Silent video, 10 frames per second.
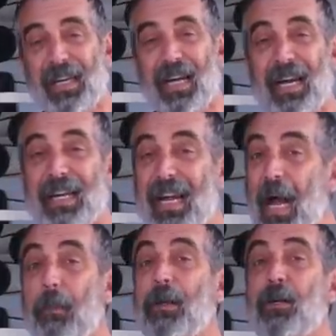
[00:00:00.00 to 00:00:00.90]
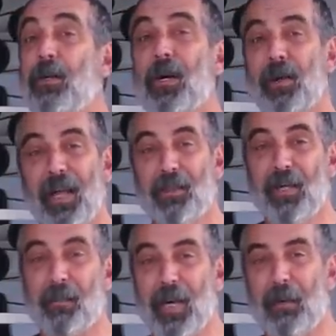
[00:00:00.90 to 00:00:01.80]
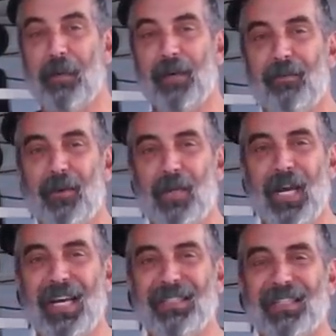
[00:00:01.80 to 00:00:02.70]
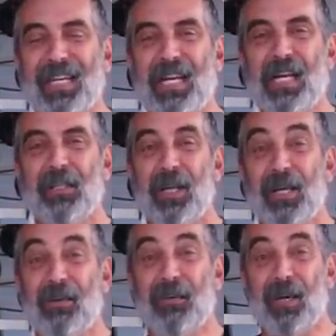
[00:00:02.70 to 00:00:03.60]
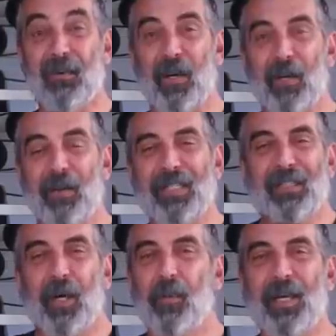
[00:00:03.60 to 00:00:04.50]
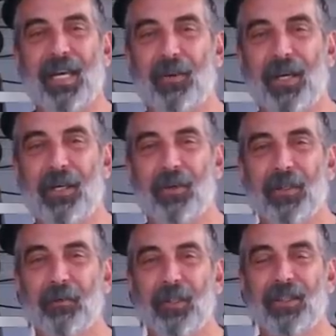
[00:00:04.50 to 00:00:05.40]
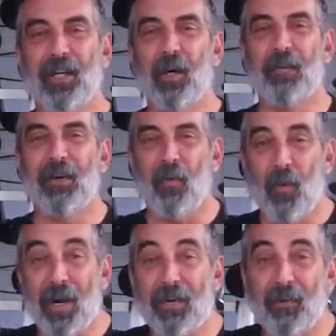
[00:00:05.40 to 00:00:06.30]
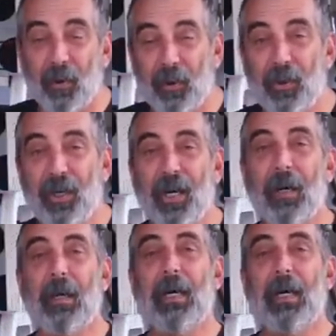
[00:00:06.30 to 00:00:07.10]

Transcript: And Happy New Year. That's coming up in a few days. So I think I've covered all the bases. I hope you had a great Christmas and I hope you have a wonderful new year.